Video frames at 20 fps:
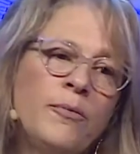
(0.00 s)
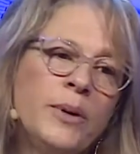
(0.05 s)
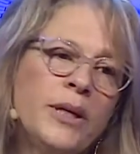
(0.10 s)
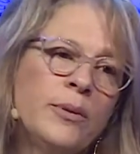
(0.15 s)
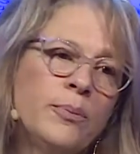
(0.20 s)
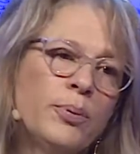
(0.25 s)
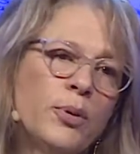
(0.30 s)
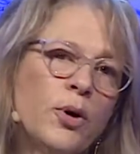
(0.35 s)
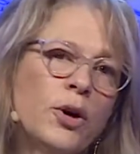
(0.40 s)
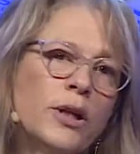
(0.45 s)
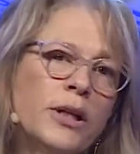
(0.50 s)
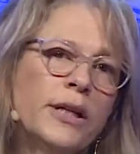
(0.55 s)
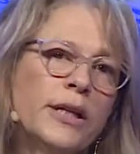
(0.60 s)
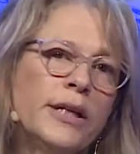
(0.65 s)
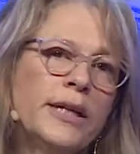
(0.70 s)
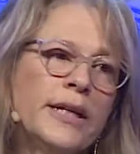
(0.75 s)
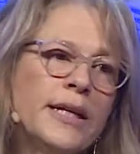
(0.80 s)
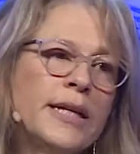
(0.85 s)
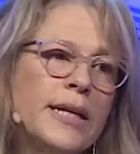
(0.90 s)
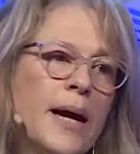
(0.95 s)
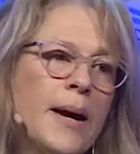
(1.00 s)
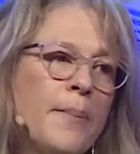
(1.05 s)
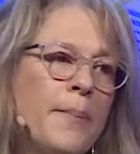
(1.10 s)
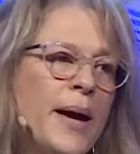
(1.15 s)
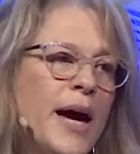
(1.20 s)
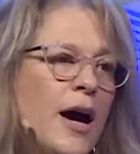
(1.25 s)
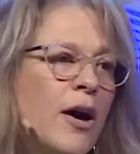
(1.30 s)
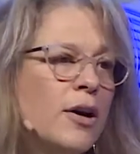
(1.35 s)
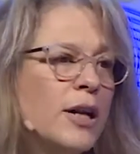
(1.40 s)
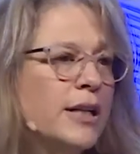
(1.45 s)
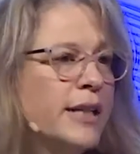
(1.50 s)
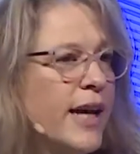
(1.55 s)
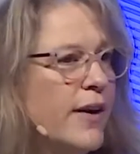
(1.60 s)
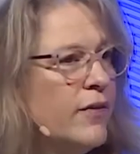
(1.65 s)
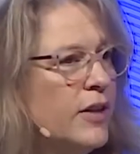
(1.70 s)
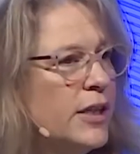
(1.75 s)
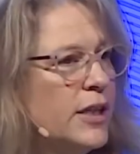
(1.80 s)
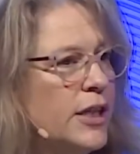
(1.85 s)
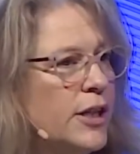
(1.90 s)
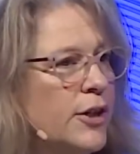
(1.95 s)
been in Portland about
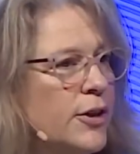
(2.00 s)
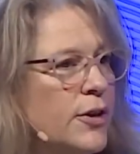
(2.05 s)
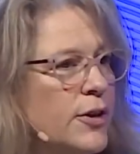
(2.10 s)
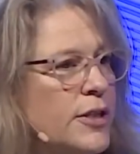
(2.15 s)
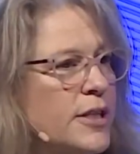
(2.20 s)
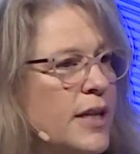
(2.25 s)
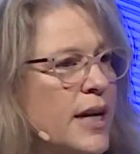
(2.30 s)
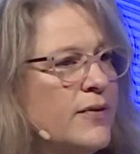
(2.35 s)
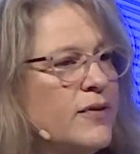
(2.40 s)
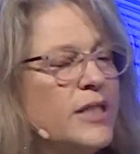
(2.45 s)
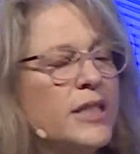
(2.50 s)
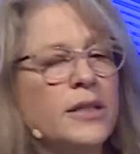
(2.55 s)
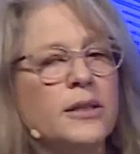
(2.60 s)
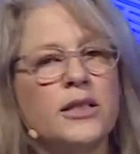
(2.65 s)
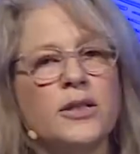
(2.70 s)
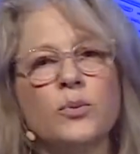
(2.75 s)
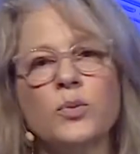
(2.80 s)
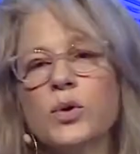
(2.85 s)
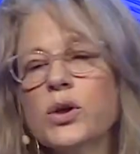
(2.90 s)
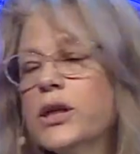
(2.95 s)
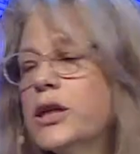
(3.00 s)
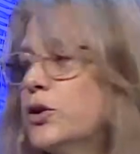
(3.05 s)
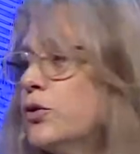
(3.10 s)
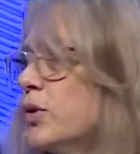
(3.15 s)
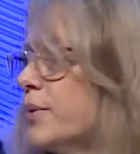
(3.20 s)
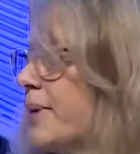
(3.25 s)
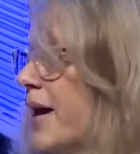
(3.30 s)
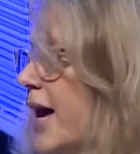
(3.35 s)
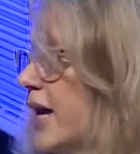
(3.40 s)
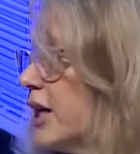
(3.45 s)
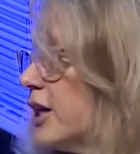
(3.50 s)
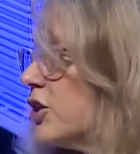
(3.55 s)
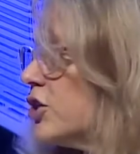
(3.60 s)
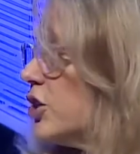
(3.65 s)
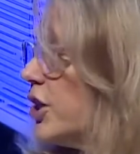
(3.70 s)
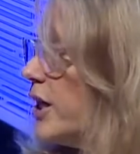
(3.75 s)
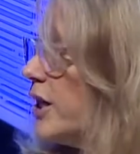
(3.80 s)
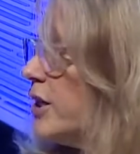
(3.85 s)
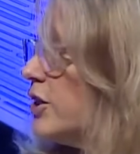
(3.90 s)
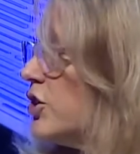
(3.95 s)
11 years, and I've seen some really dramatic
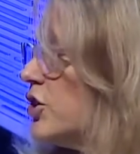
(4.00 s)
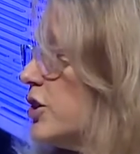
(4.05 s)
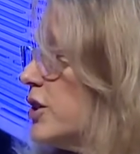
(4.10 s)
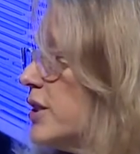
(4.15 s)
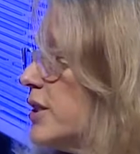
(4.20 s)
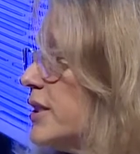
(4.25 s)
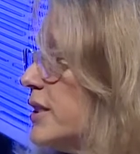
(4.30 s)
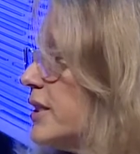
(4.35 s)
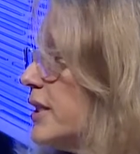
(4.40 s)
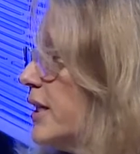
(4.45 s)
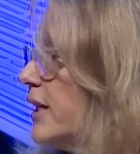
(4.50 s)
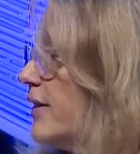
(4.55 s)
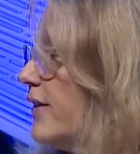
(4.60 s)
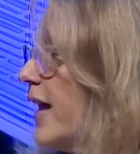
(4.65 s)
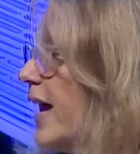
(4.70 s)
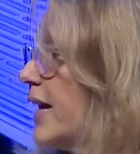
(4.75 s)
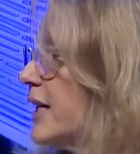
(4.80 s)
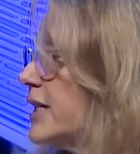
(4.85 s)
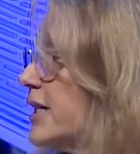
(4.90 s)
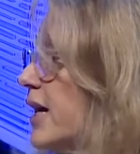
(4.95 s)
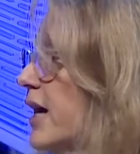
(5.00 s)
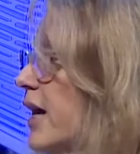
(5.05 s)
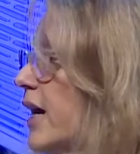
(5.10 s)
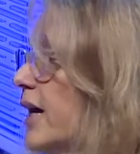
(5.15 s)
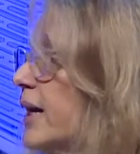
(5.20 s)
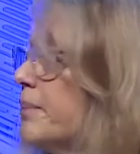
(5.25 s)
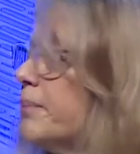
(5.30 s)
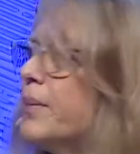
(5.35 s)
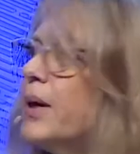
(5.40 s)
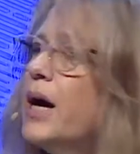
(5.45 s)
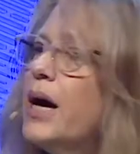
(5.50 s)
changes in that time.